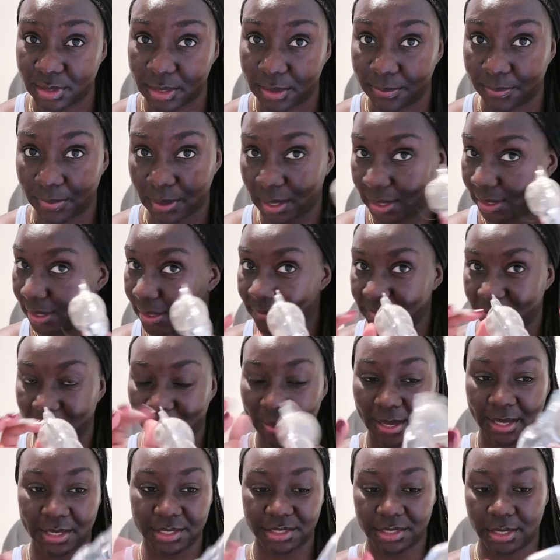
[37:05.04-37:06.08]
it, but I kept the
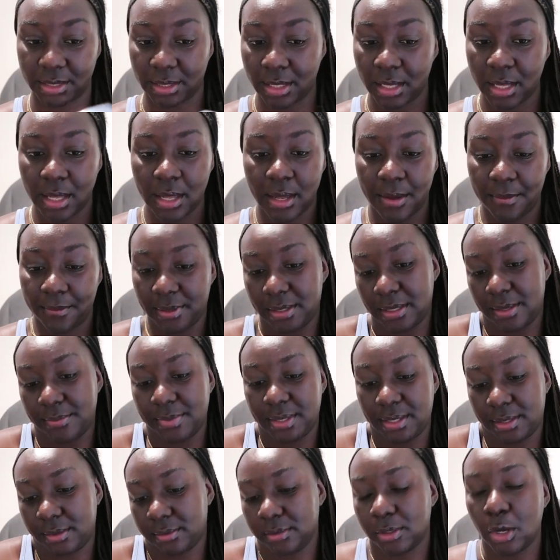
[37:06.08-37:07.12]
packaging. But let
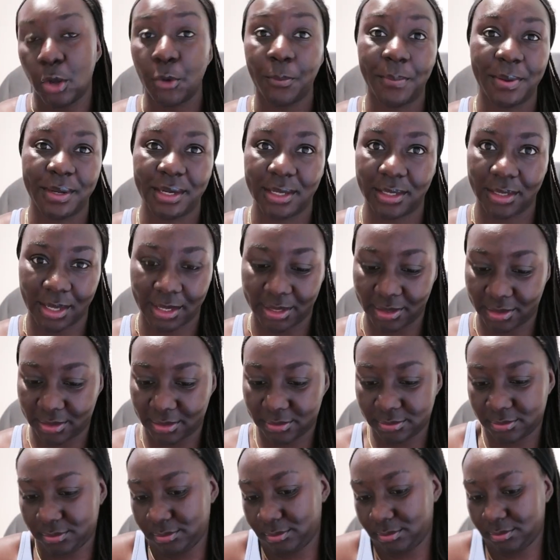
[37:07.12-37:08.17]
me open it like
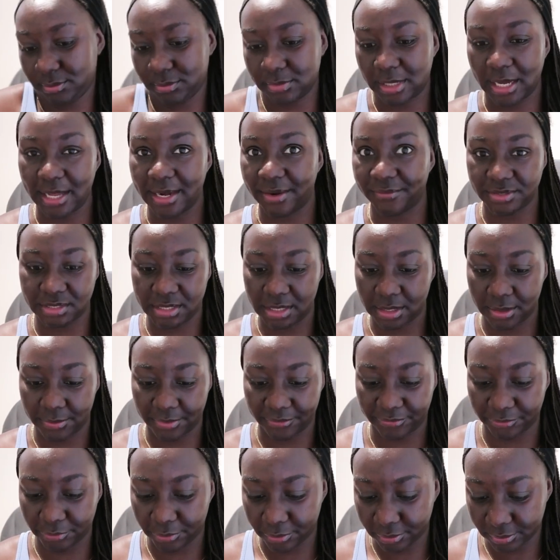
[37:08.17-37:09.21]
i never seen it
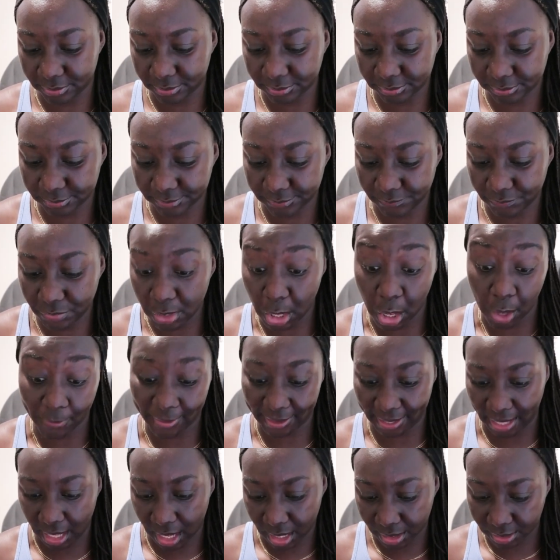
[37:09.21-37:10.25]
before. Oh my
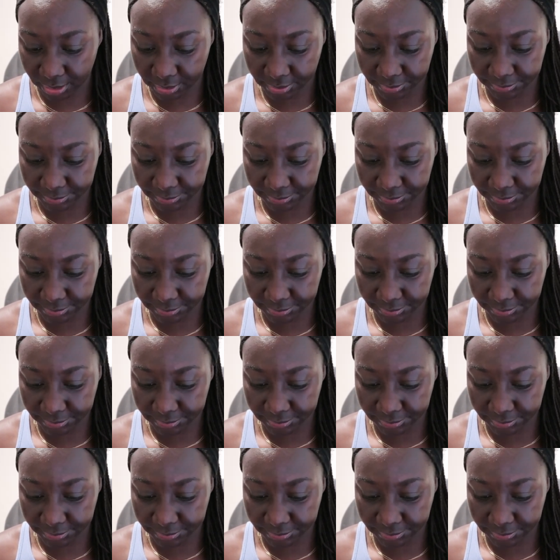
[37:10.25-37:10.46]
God.